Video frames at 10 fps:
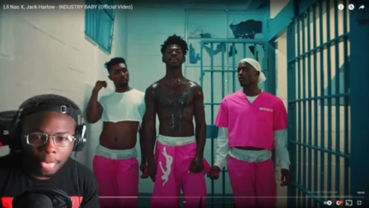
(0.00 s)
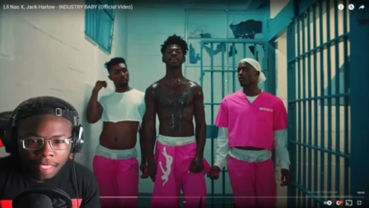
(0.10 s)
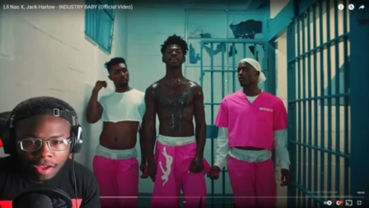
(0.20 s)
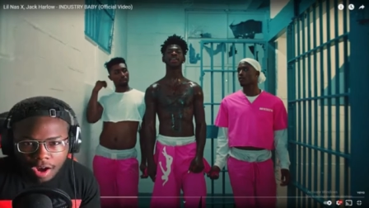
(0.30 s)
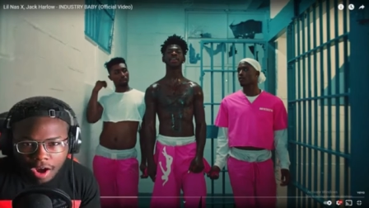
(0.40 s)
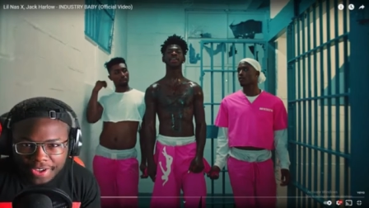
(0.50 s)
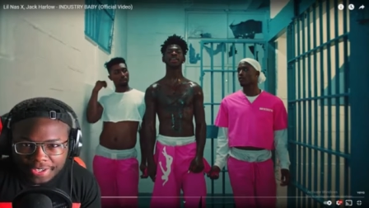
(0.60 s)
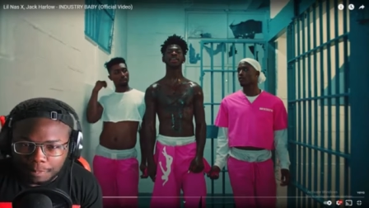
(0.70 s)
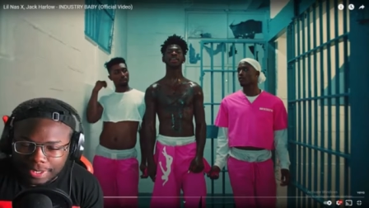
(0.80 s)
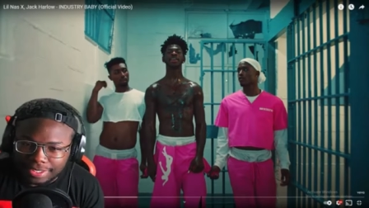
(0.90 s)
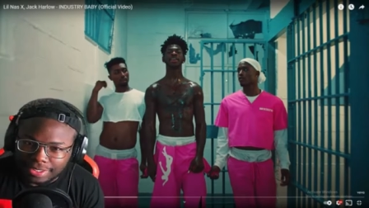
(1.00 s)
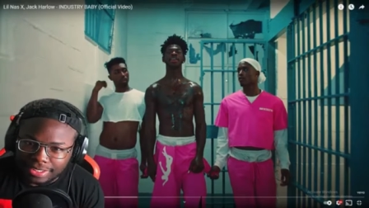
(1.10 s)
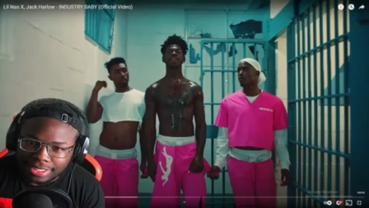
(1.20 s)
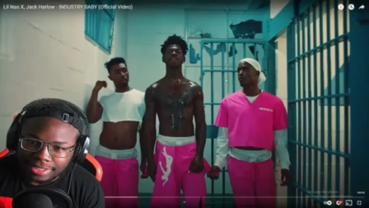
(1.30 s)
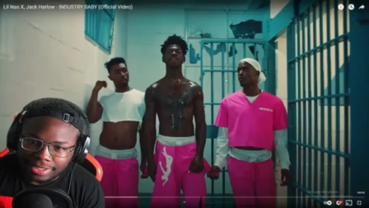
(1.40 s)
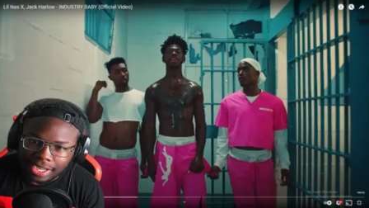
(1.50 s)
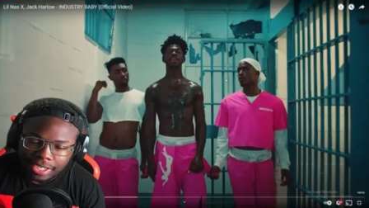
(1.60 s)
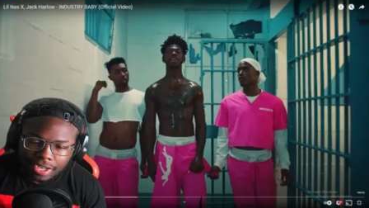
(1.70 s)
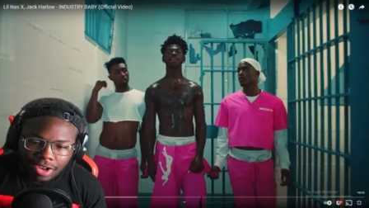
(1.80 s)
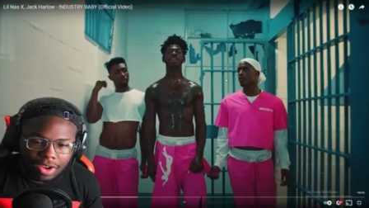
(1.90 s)
All his beat selection, like, and
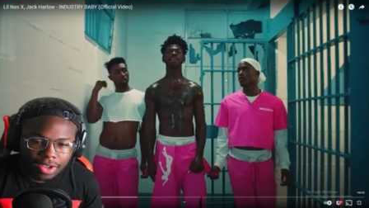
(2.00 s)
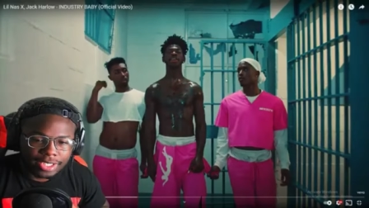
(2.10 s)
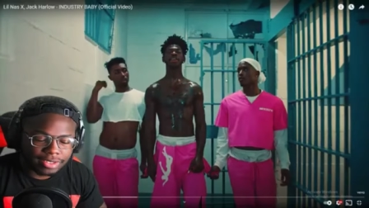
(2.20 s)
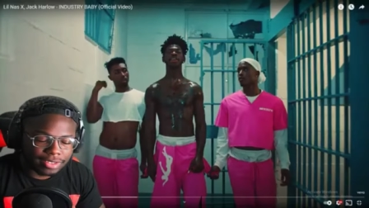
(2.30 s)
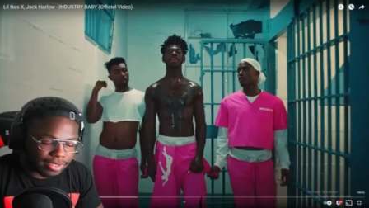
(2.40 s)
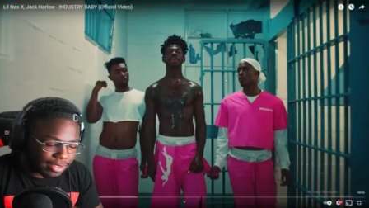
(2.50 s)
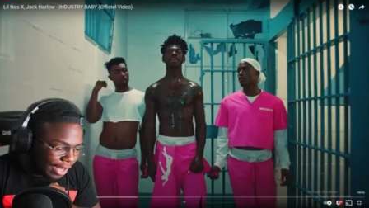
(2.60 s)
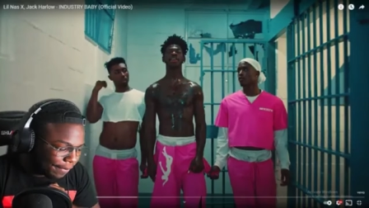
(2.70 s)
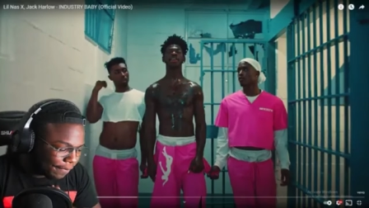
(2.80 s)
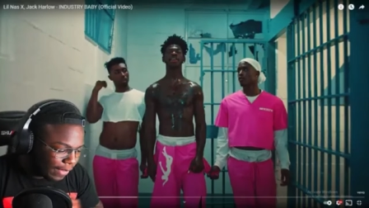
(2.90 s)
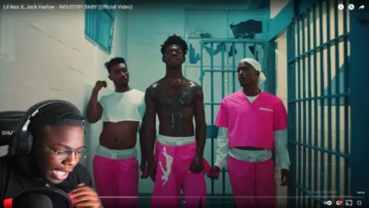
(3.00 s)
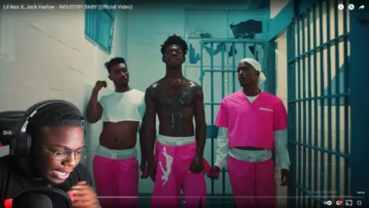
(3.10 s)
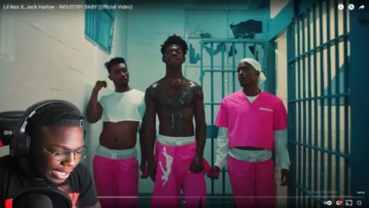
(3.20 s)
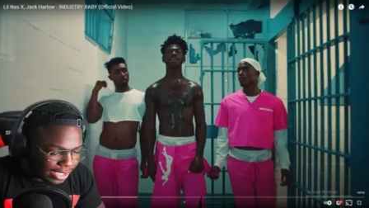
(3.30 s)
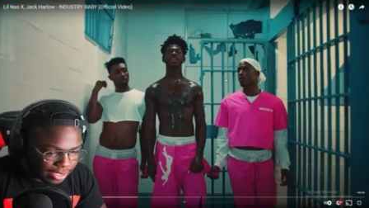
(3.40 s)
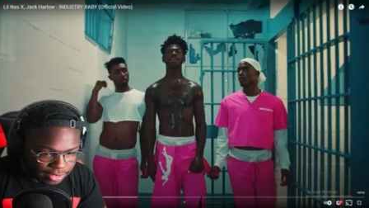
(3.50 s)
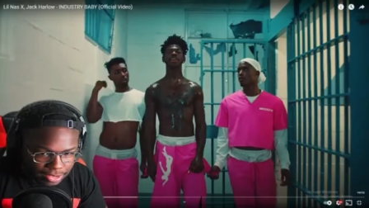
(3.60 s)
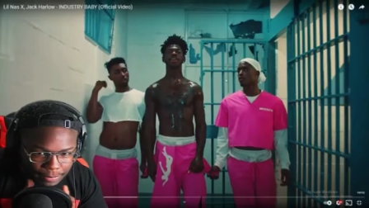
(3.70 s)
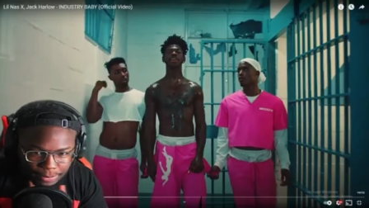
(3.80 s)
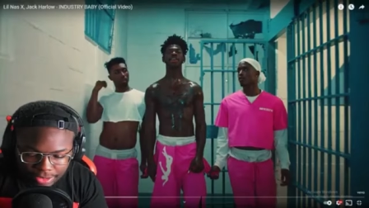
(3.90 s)
all his like ideas of
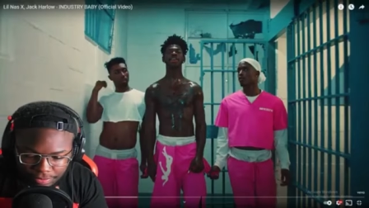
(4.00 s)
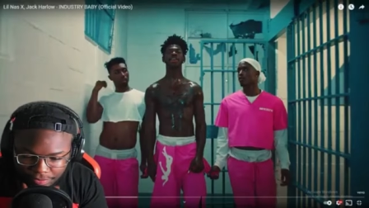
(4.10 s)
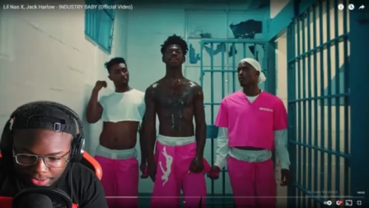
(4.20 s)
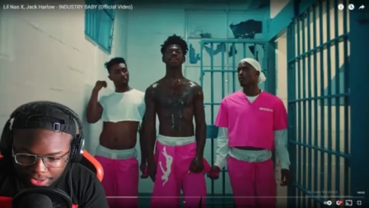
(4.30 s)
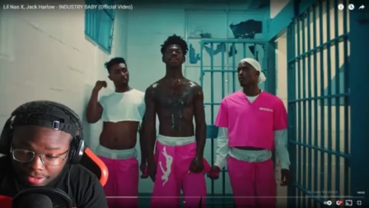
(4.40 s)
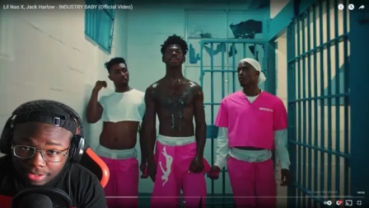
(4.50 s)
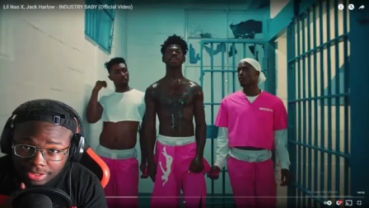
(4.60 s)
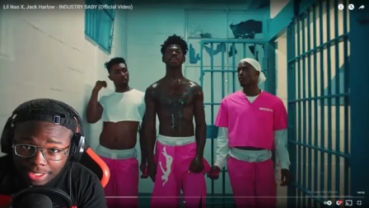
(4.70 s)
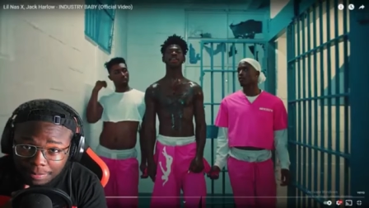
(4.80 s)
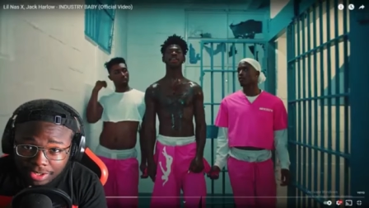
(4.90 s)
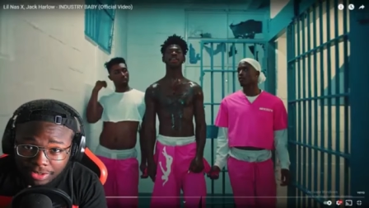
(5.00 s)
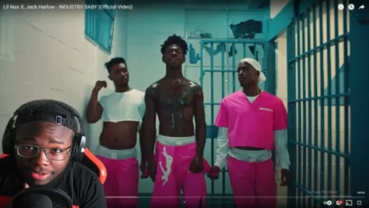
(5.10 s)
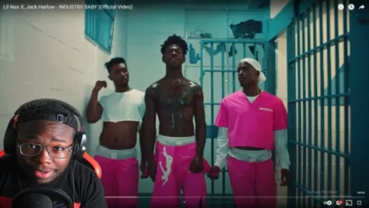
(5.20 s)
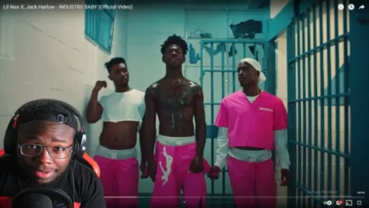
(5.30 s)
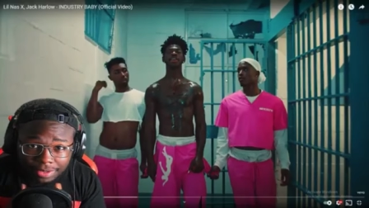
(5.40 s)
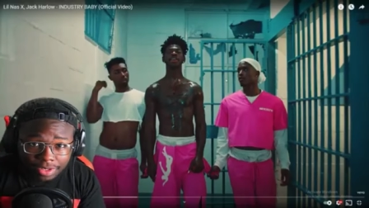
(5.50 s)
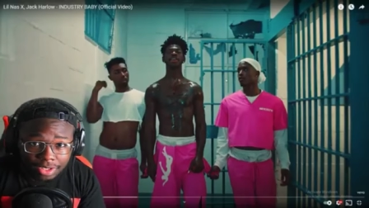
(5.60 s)
music videos, they be creative as fuck.